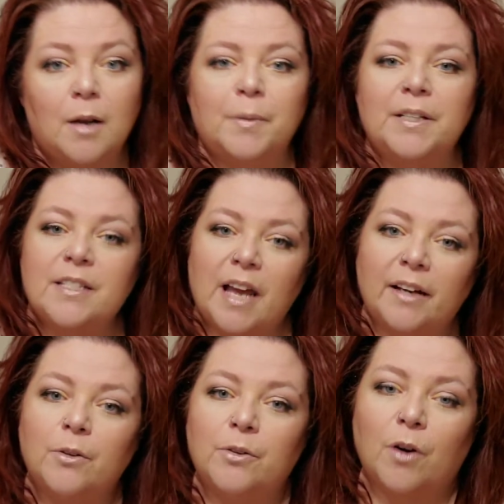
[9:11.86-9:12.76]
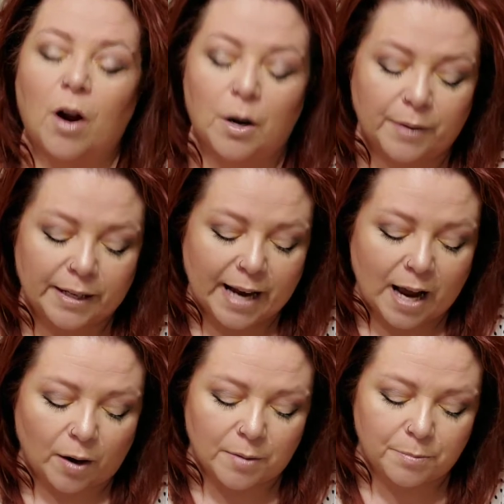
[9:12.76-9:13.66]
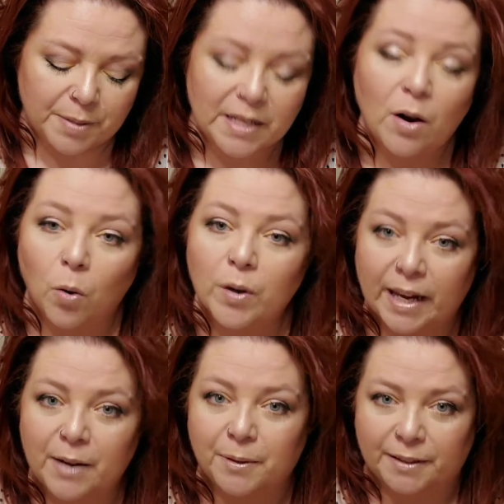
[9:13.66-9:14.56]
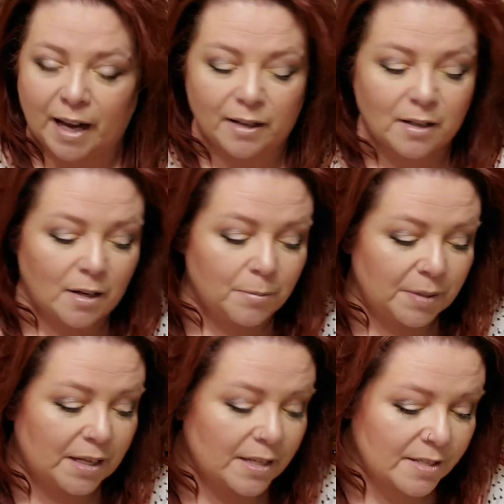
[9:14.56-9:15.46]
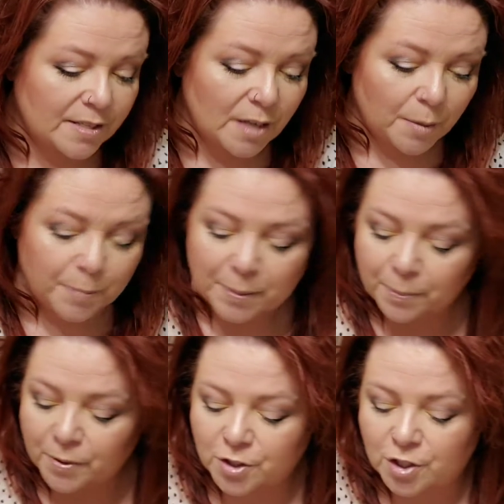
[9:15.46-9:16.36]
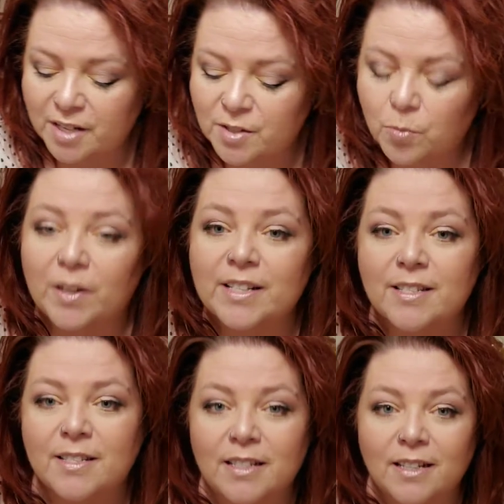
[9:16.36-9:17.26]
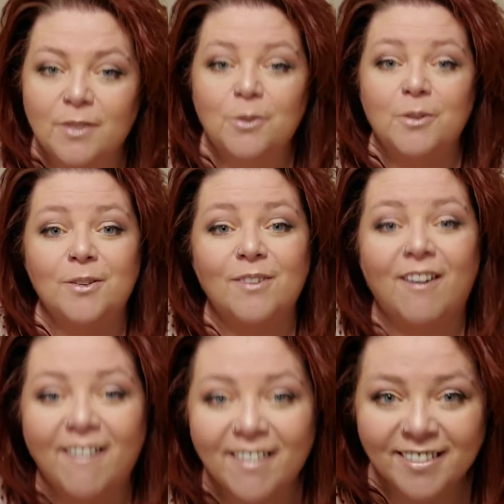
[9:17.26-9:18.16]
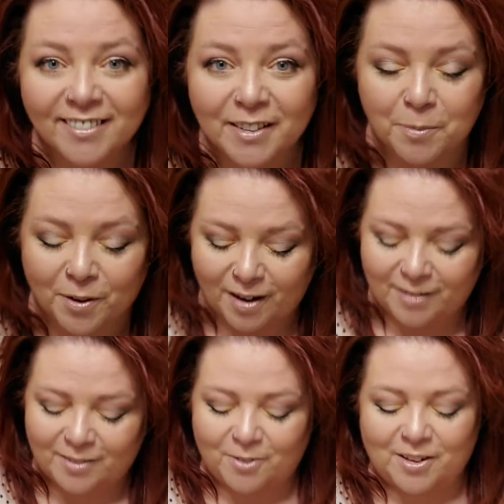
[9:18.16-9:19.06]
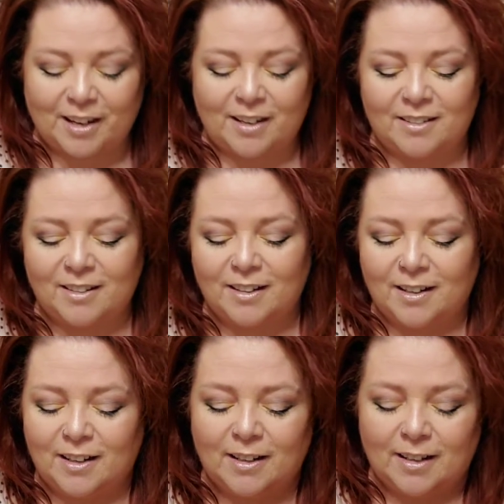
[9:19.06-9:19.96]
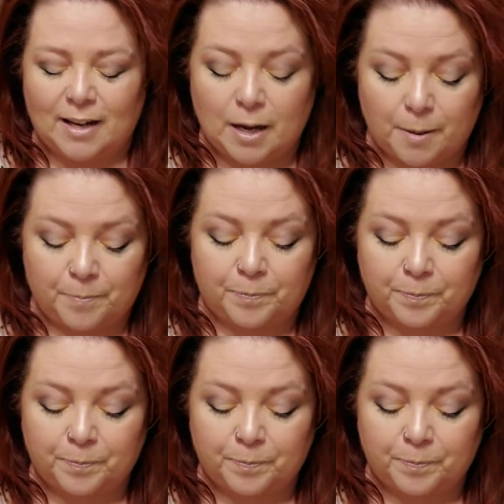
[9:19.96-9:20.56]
but decide who you are right now and be okay with that, because people just want to see who you are, Libra, okay? All